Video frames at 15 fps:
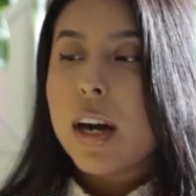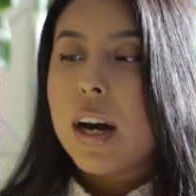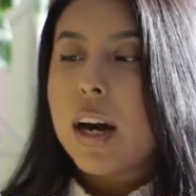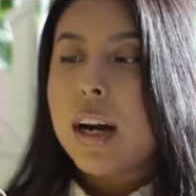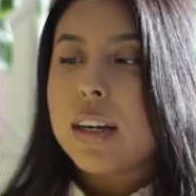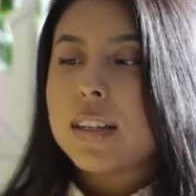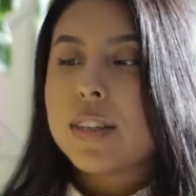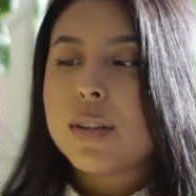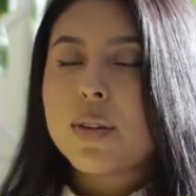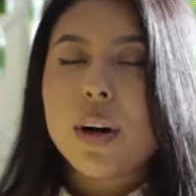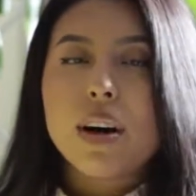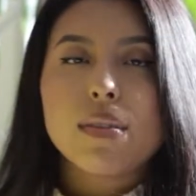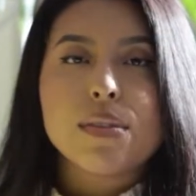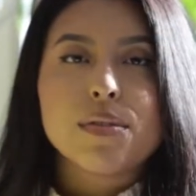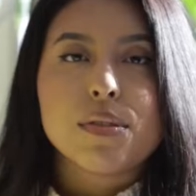I still
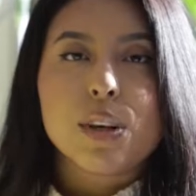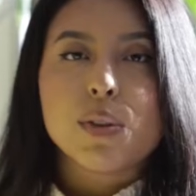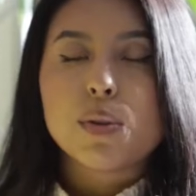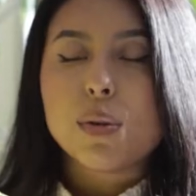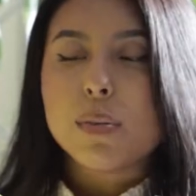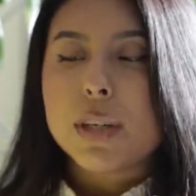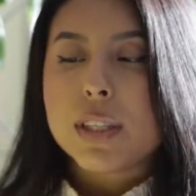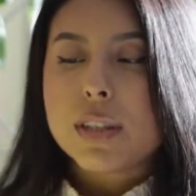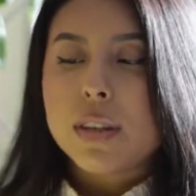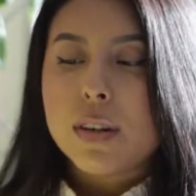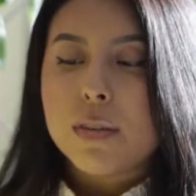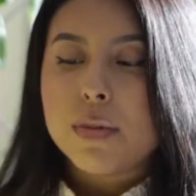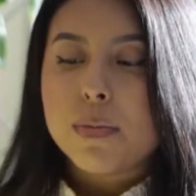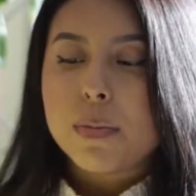haven't found one myself,